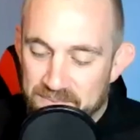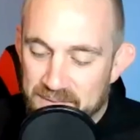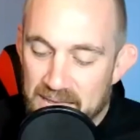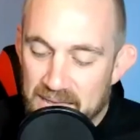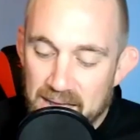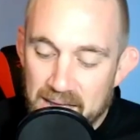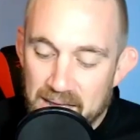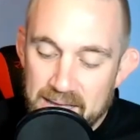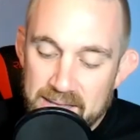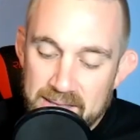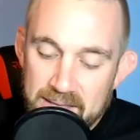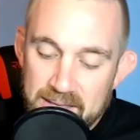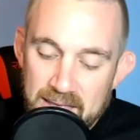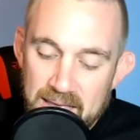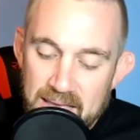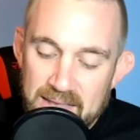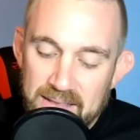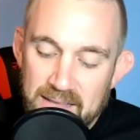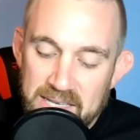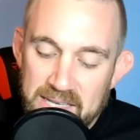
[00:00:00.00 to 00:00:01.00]
yeah, and
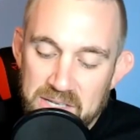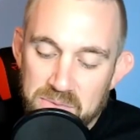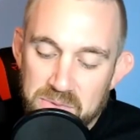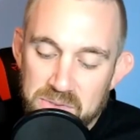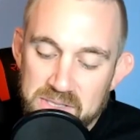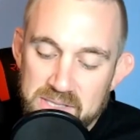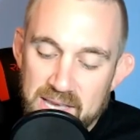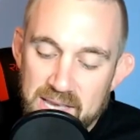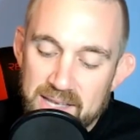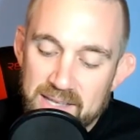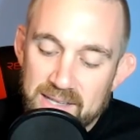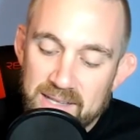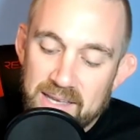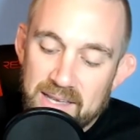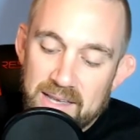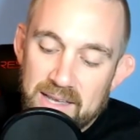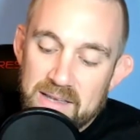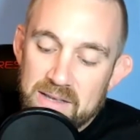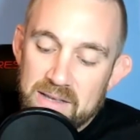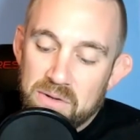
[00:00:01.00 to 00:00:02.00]
and like you were saying,
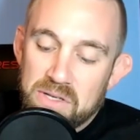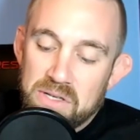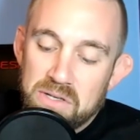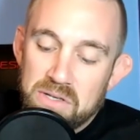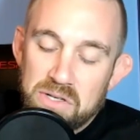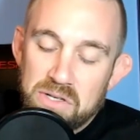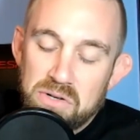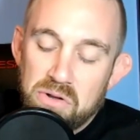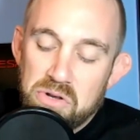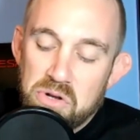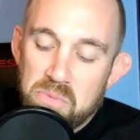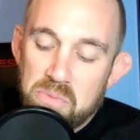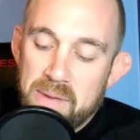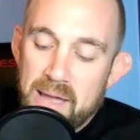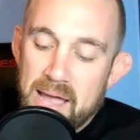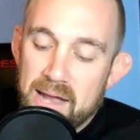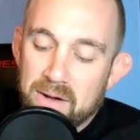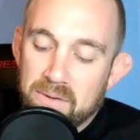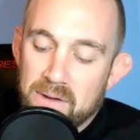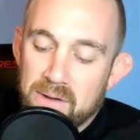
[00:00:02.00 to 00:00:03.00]
like you know, your
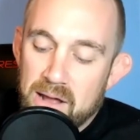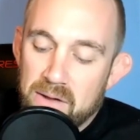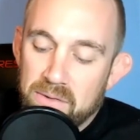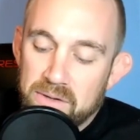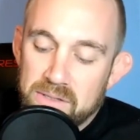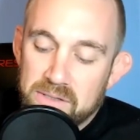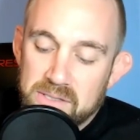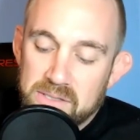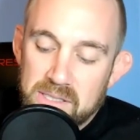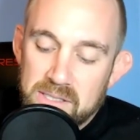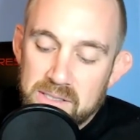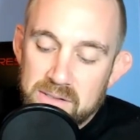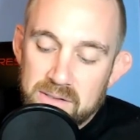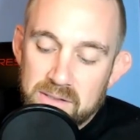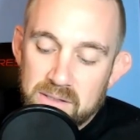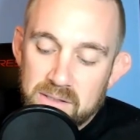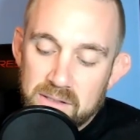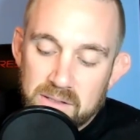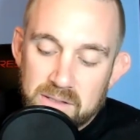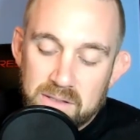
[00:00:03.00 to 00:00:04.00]
background is
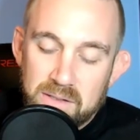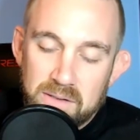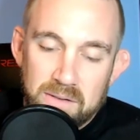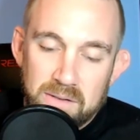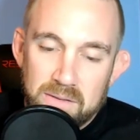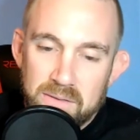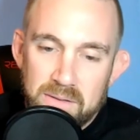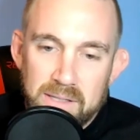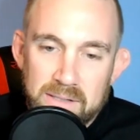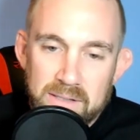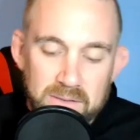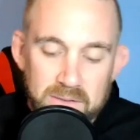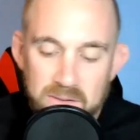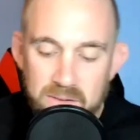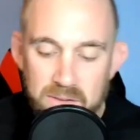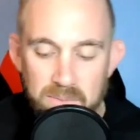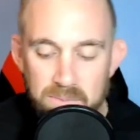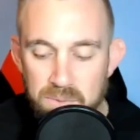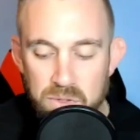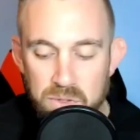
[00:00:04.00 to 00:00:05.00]
in the in
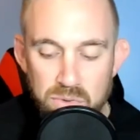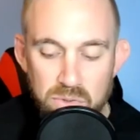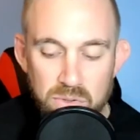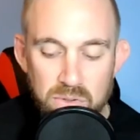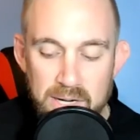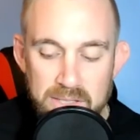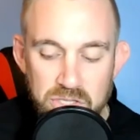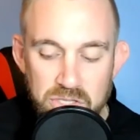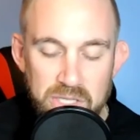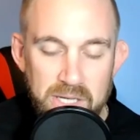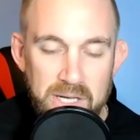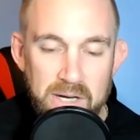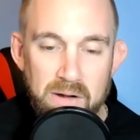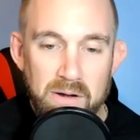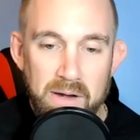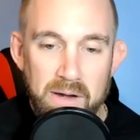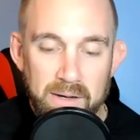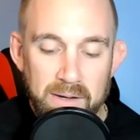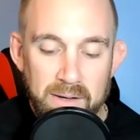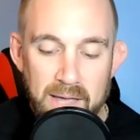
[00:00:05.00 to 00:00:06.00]
computer
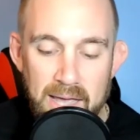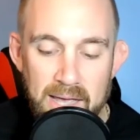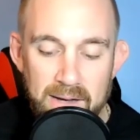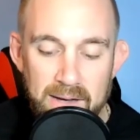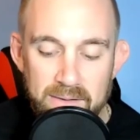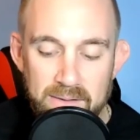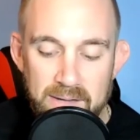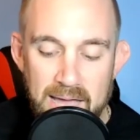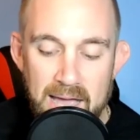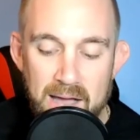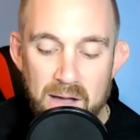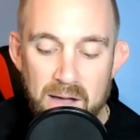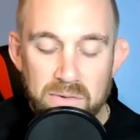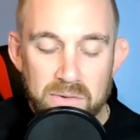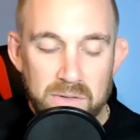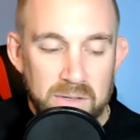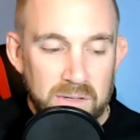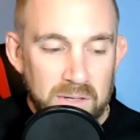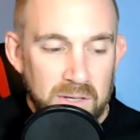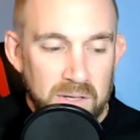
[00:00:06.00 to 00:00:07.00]
engineering, and now you
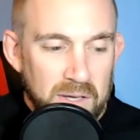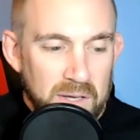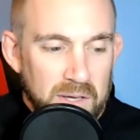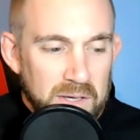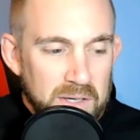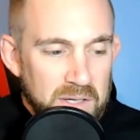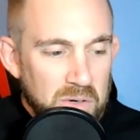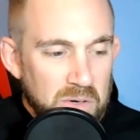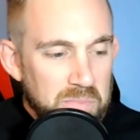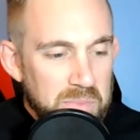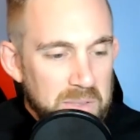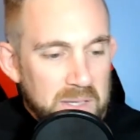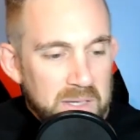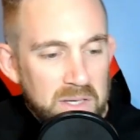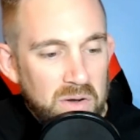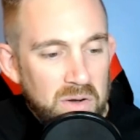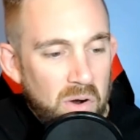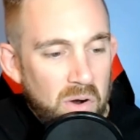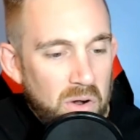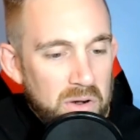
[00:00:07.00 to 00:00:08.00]
know being
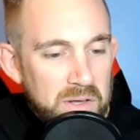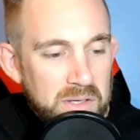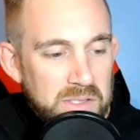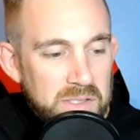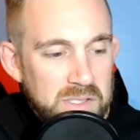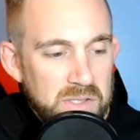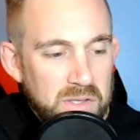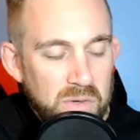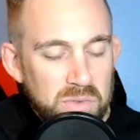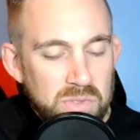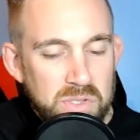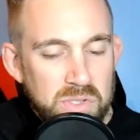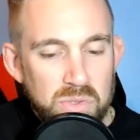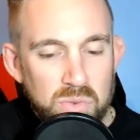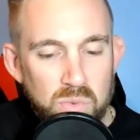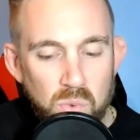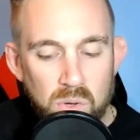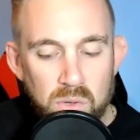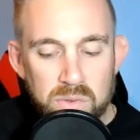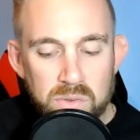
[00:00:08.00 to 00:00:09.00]
an artist those
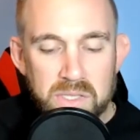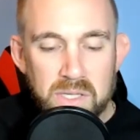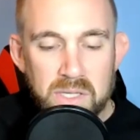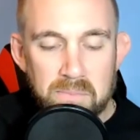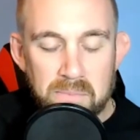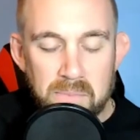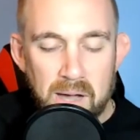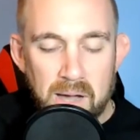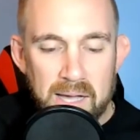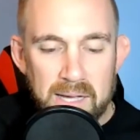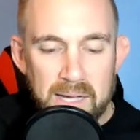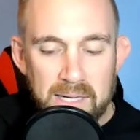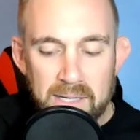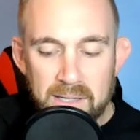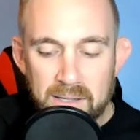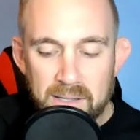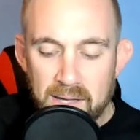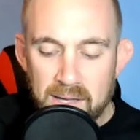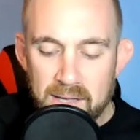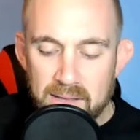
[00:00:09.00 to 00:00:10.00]
two worlds
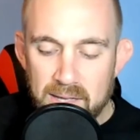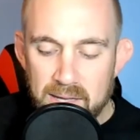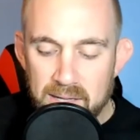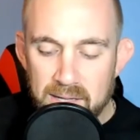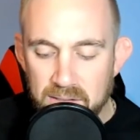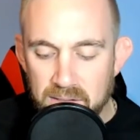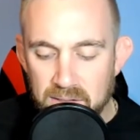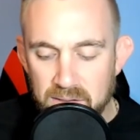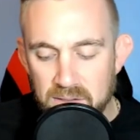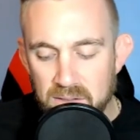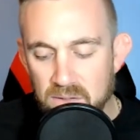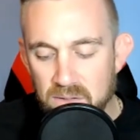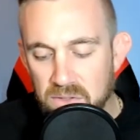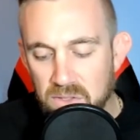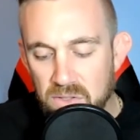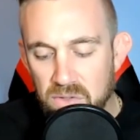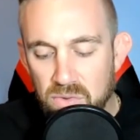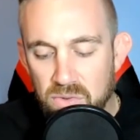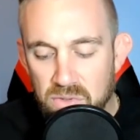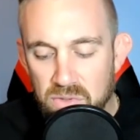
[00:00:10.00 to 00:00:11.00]
combining and then you know
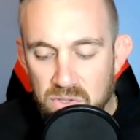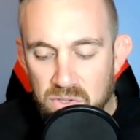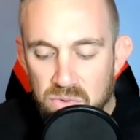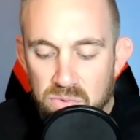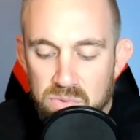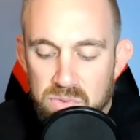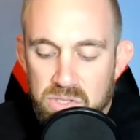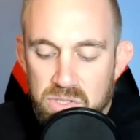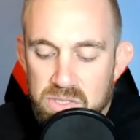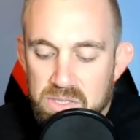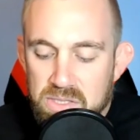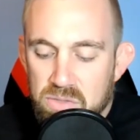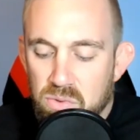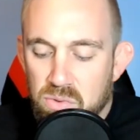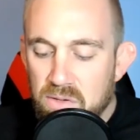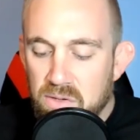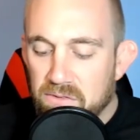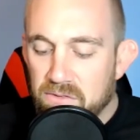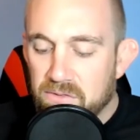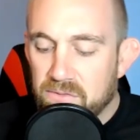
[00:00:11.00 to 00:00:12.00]
you you just
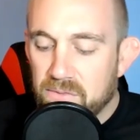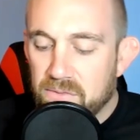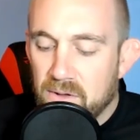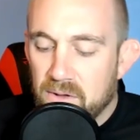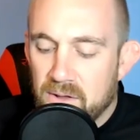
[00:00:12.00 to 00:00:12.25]
sort of